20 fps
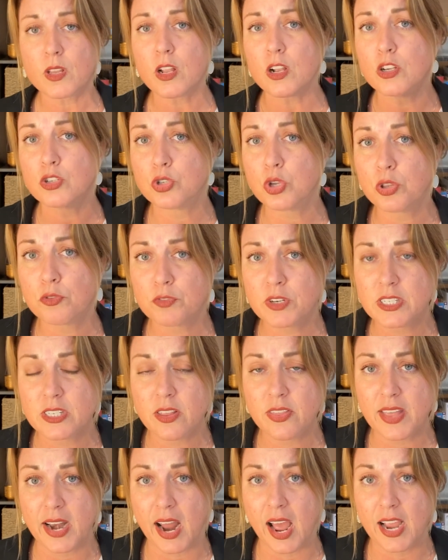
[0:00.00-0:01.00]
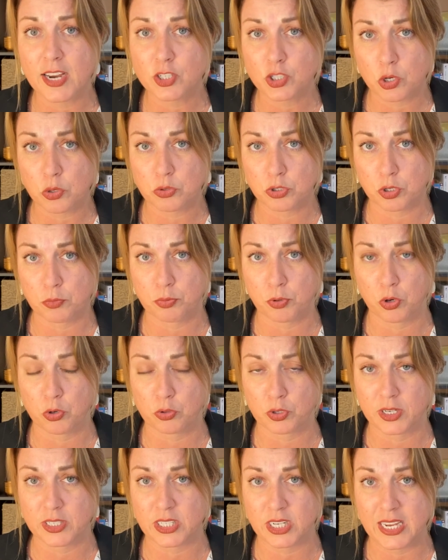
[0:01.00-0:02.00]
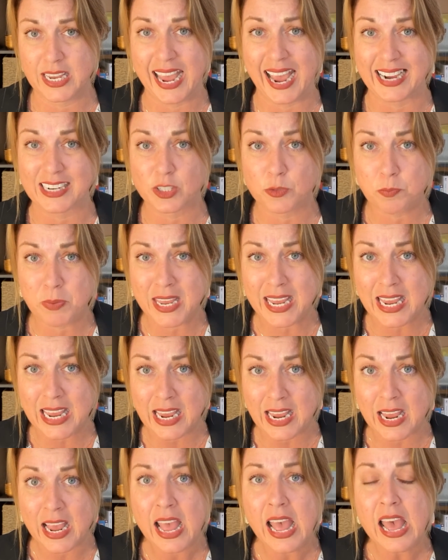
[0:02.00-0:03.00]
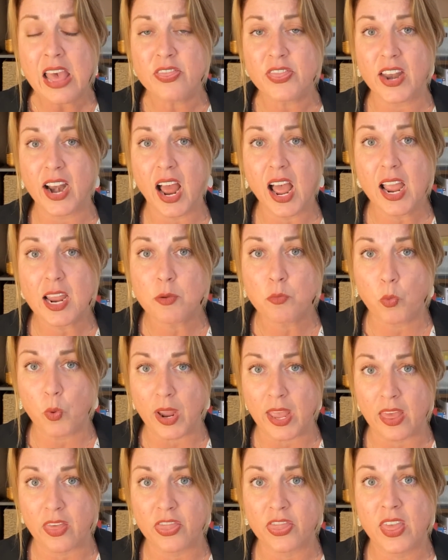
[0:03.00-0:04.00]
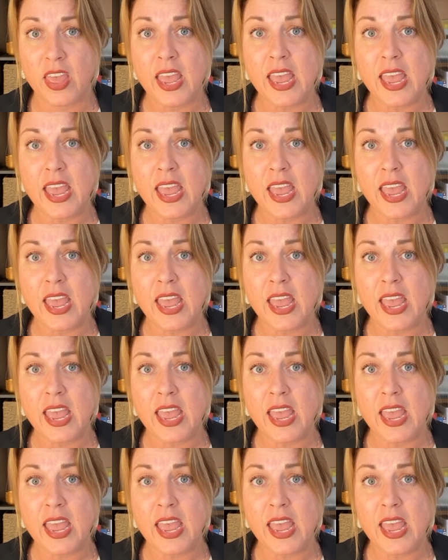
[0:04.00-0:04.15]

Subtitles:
So the reason that I chose the brokerage EXP that I'm with